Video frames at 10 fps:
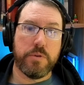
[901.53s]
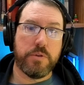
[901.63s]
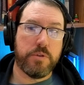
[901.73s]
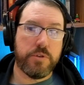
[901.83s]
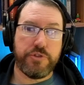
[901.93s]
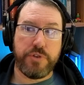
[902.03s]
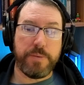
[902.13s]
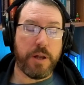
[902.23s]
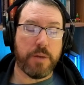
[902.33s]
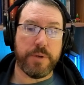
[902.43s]

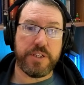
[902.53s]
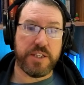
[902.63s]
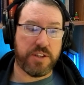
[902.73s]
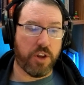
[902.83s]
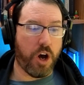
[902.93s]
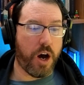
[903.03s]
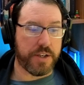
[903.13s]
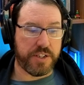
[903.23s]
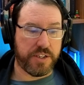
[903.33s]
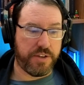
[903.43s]
StreamElements has
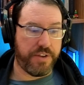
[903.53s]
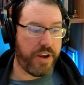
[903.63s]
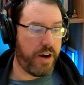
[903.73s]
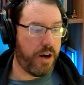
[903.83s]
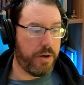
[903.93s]
lost their